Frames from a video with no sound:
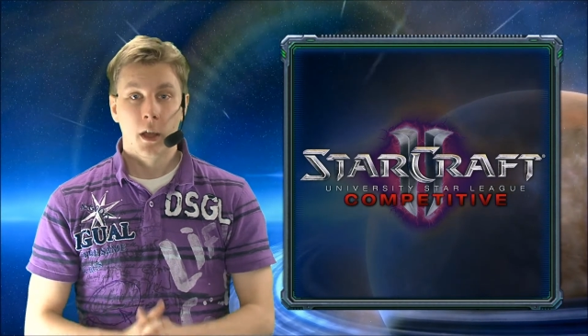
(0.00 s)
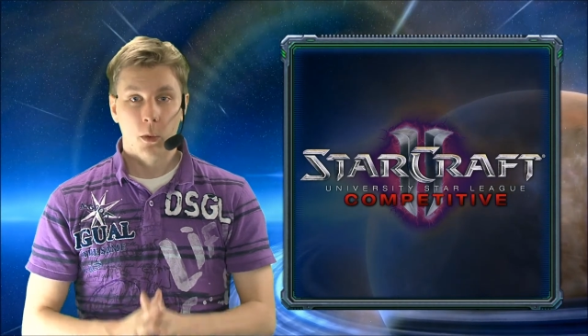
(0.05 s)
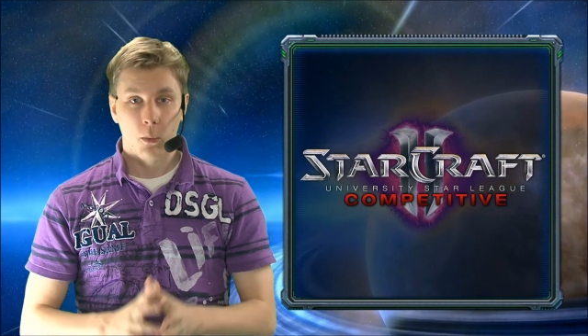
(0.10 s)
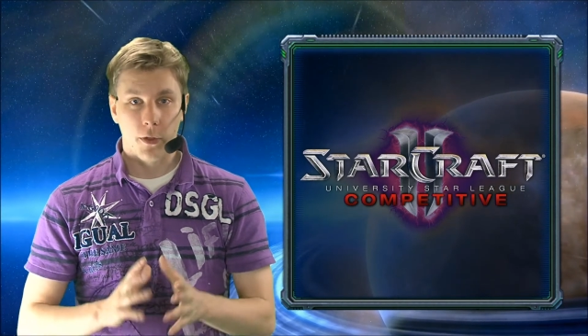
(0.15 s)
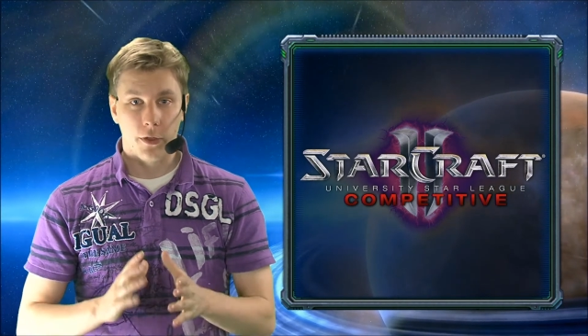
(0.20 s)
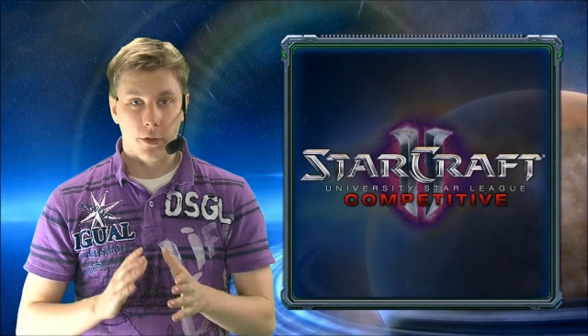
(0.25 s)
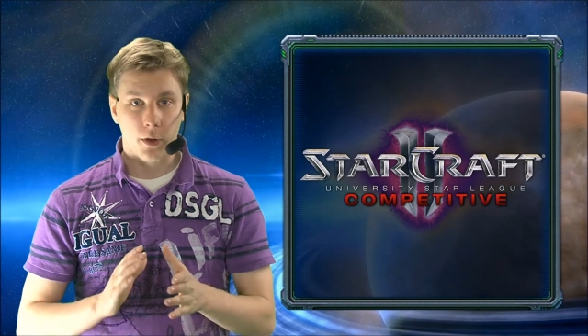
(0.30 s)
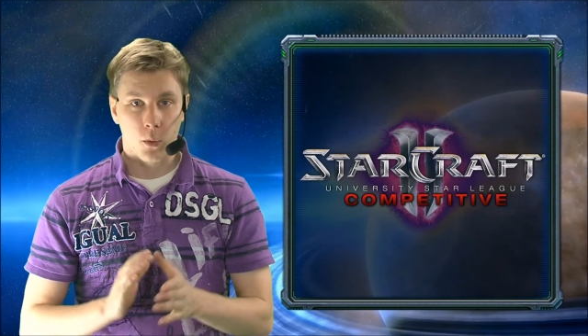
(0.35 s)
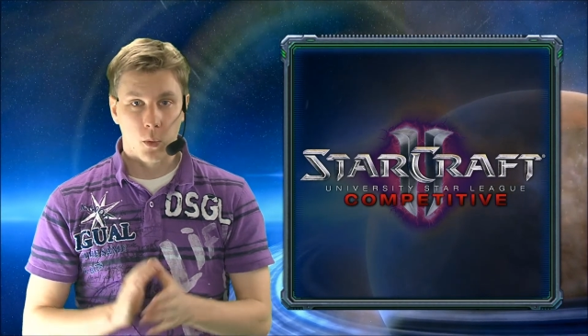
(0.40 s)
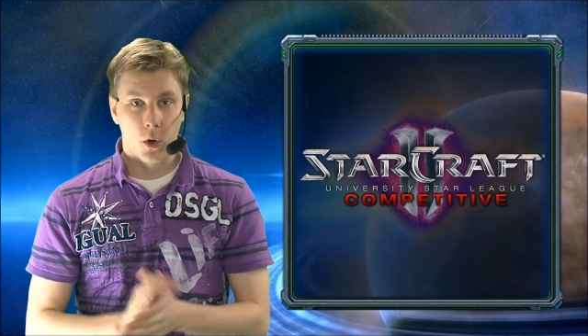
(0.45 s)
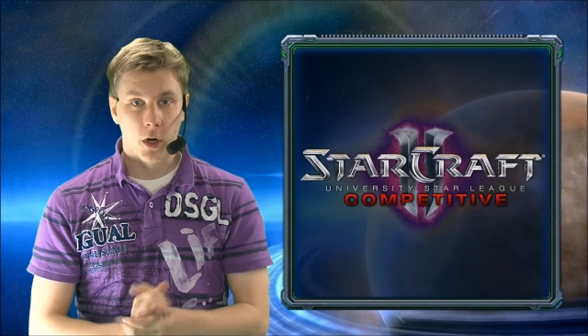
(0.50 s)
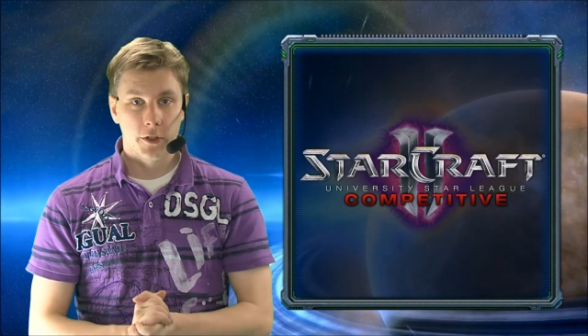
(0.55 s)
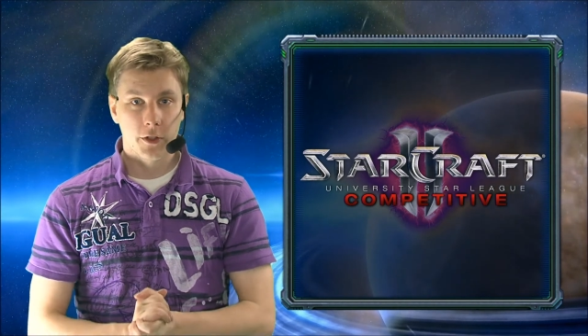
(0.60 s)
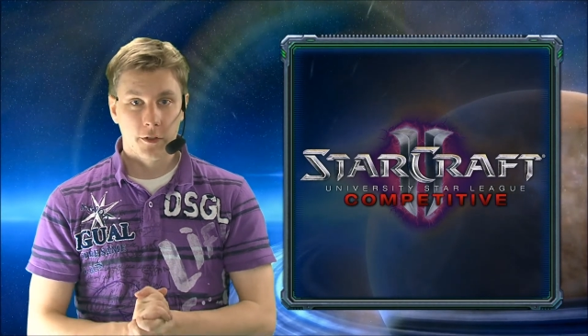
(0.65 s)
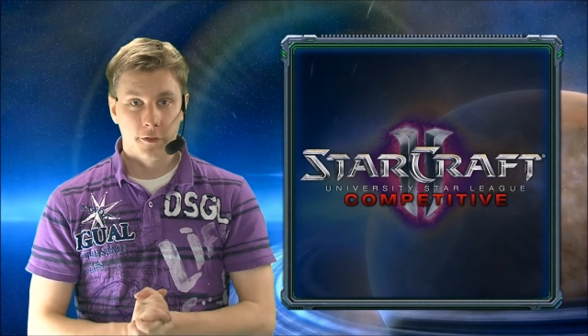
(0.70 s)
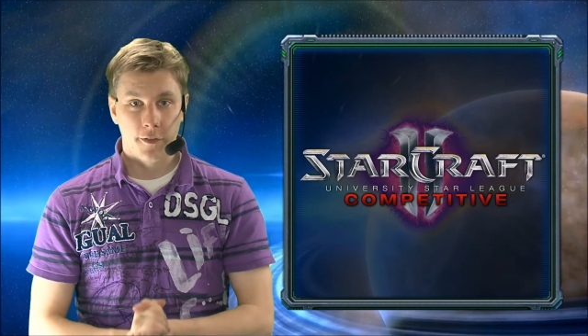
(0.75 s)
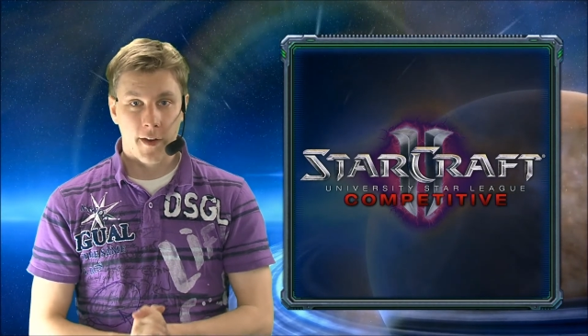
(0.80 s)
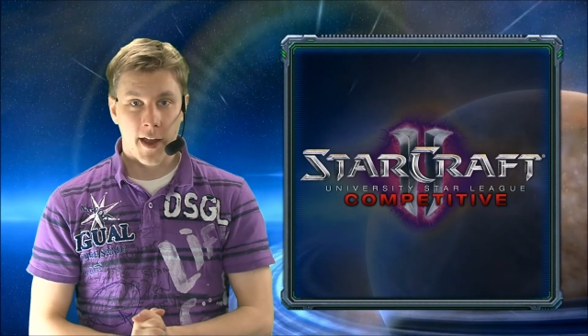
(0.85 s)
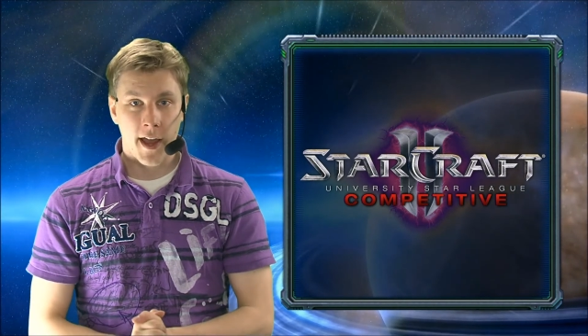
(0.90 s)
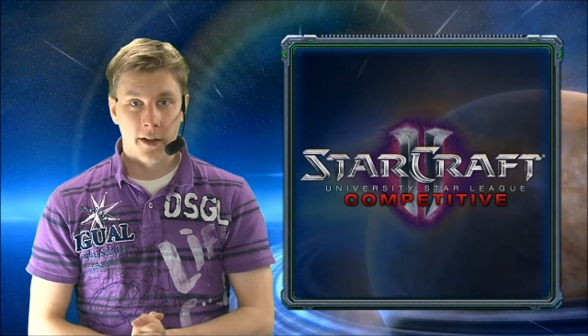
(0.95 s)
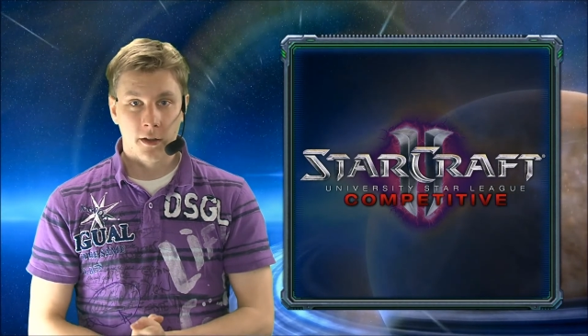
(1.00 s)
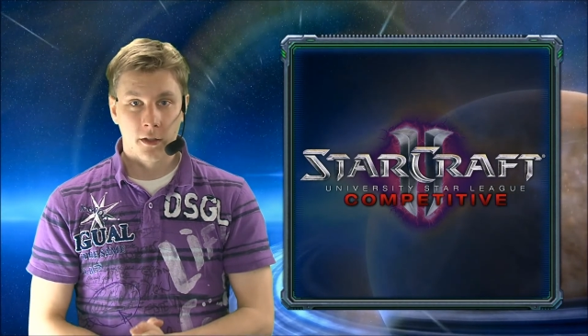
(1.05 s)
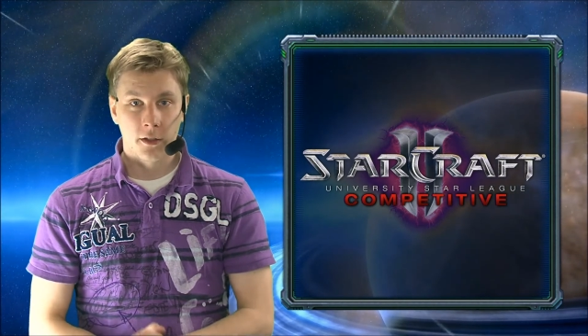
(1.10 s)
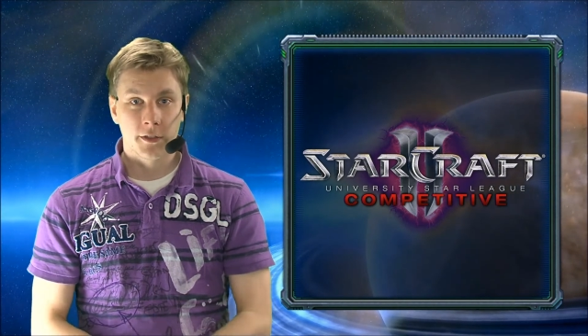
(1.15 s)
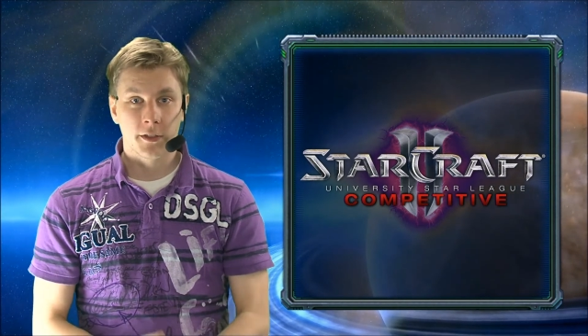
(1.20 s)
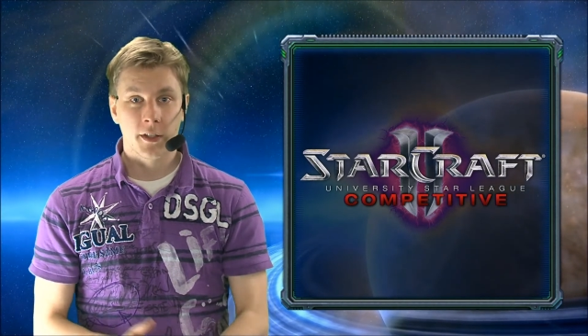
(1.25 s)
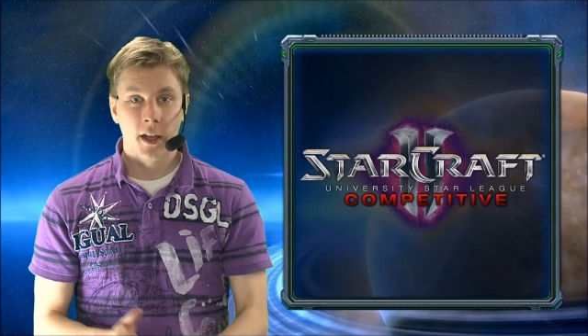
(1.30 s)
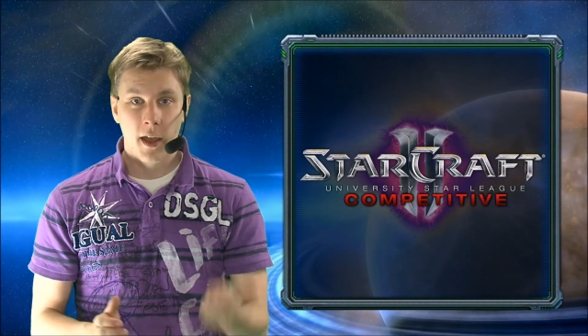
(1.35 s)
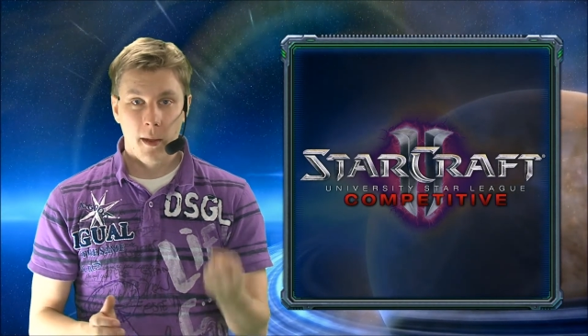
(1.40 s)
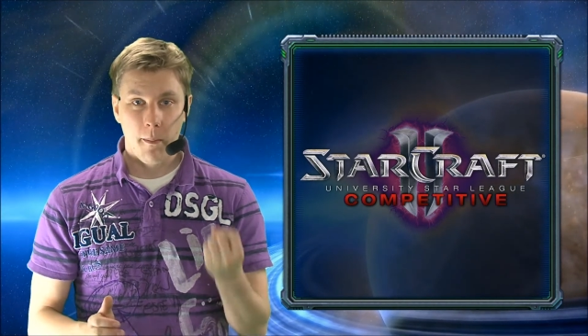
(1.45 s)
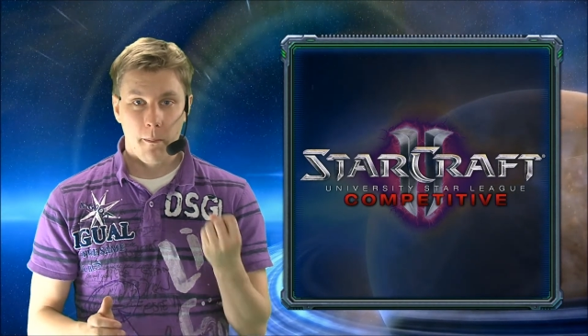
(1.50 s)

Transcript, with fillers: with the quarterfinals